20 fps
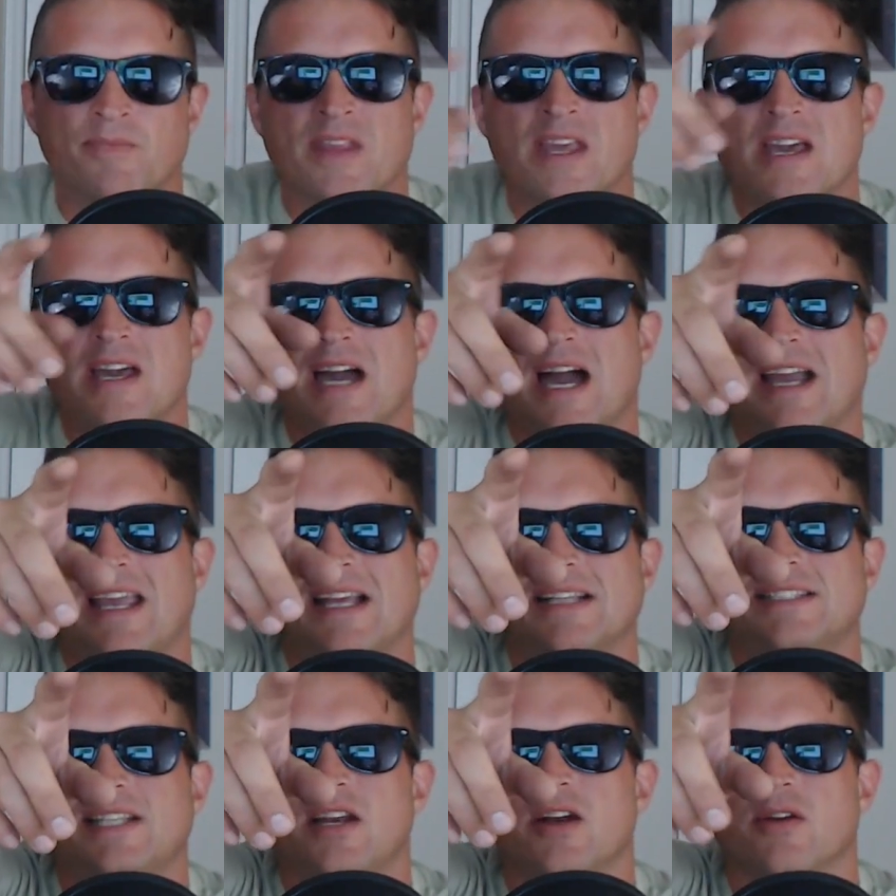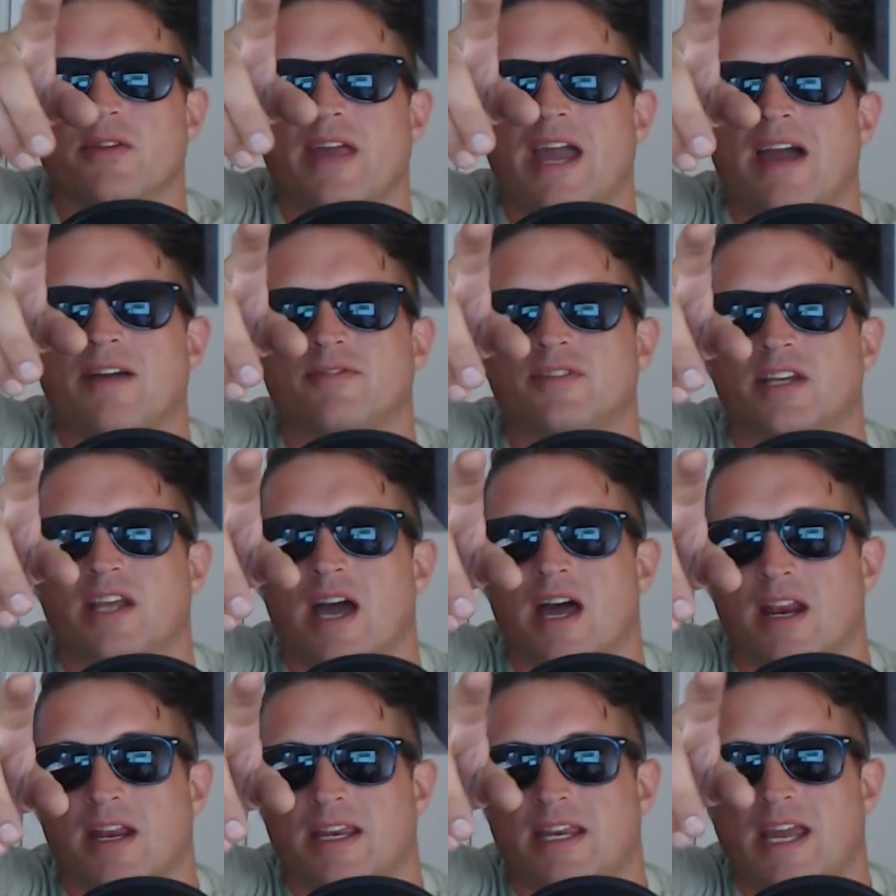I guess here they have to kind
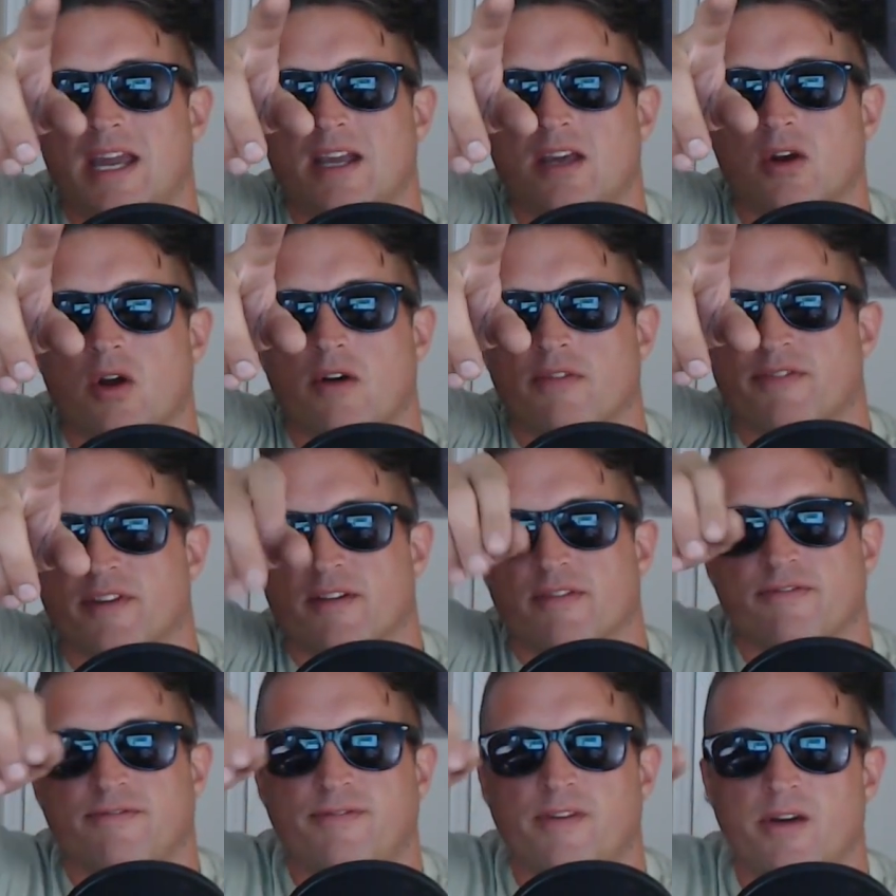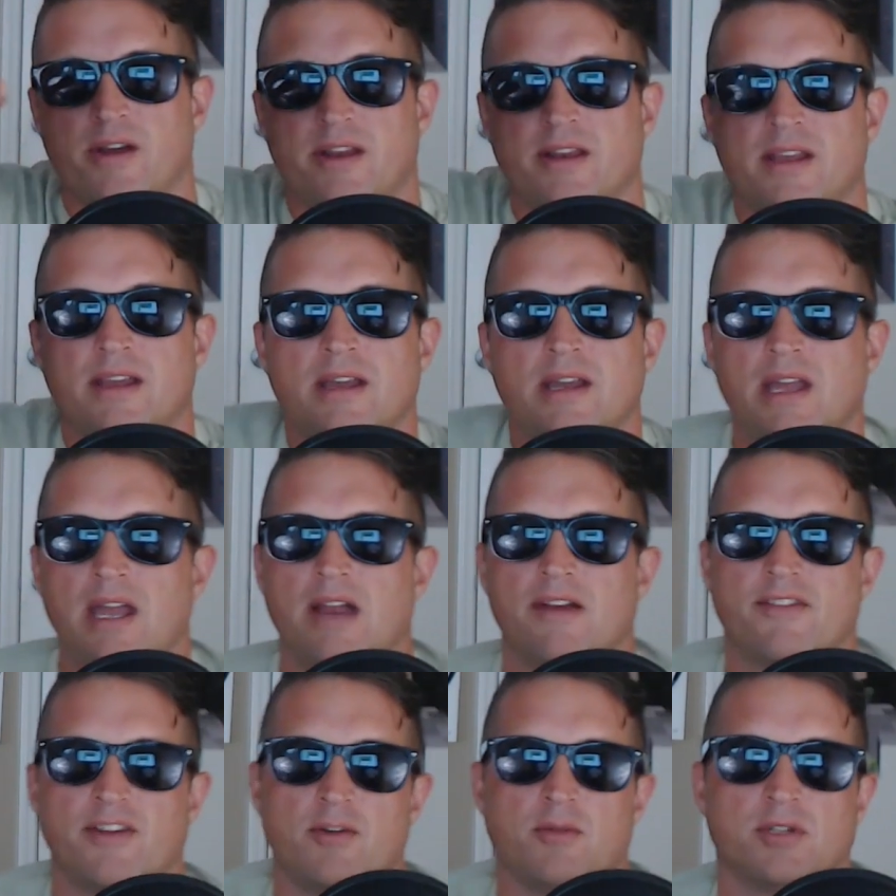of kick it off their foot
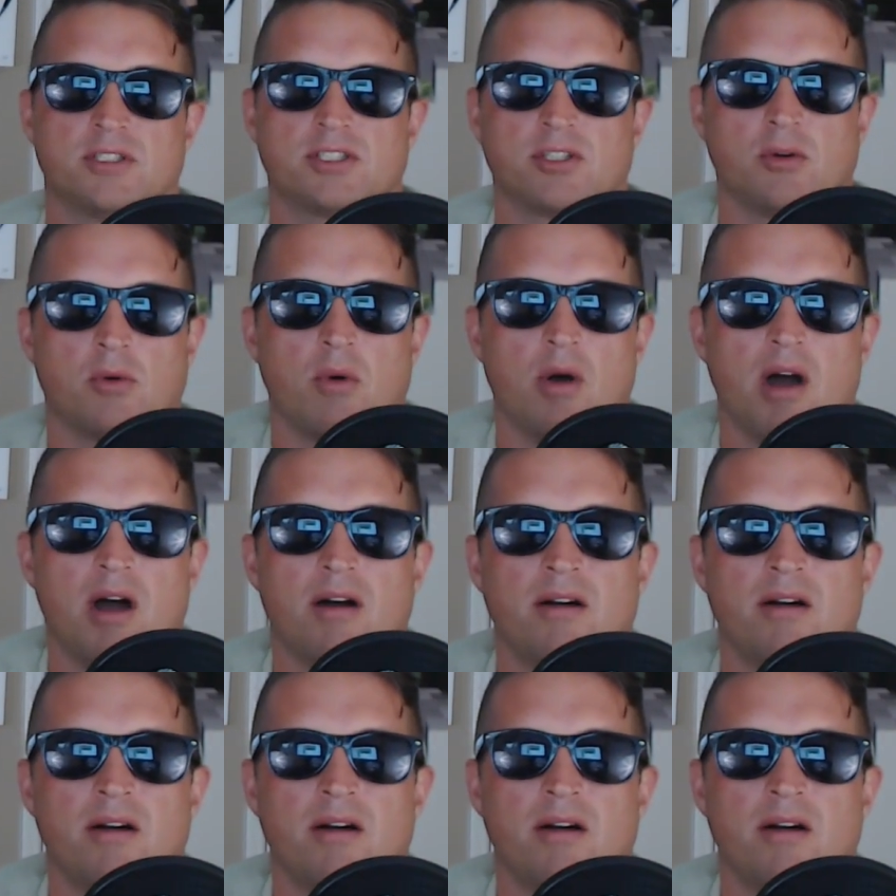every once in a while.